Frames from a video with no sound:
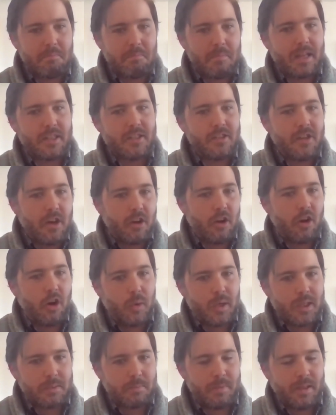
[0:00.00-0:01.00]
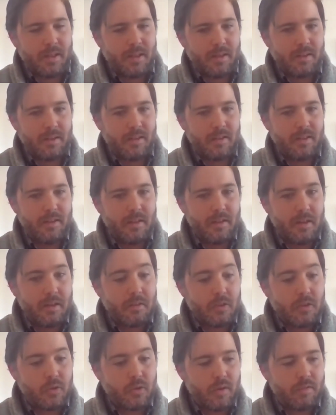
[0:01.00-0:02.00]
that's not always been
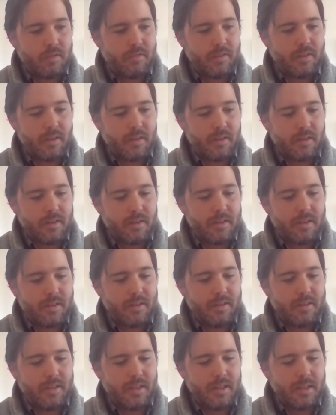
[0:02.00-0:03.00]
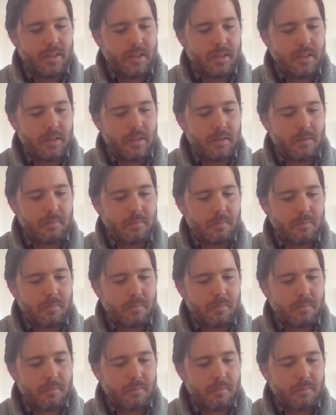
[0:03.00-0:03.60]
the sort of the